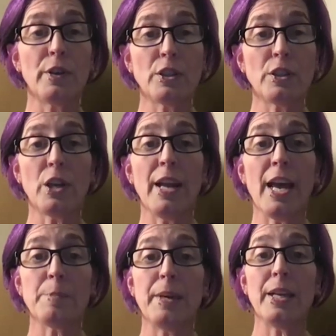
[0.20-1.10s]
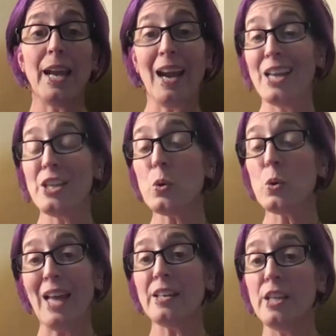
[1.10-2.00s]
Phuc Tran has been a high
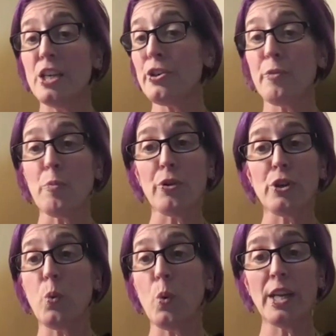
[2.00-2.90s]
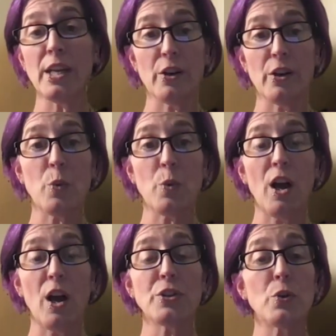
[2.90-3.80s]
school Latin teacher for more than 20 years, while
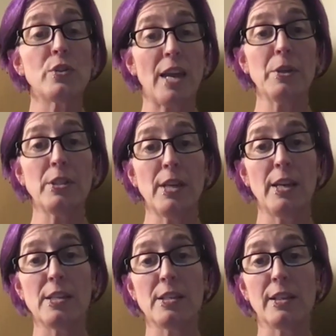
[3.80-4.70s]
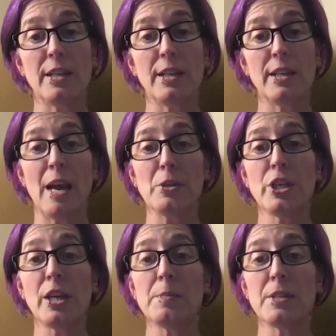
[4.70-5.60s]
also simultaneously
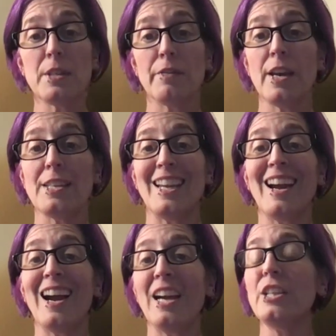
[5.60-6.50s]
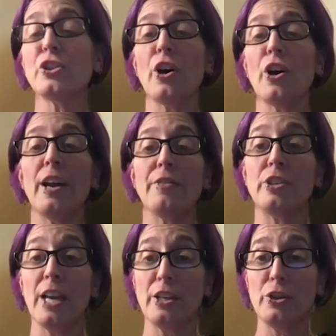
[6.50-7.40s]
establishing himself as a highly sought
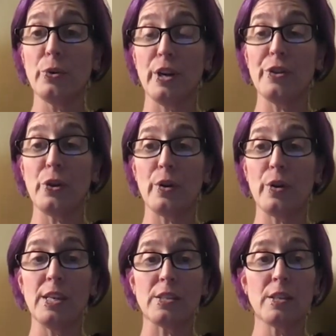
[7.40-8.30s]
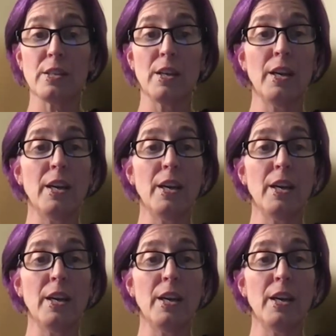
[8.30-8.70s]
after tattooer in the Northeast.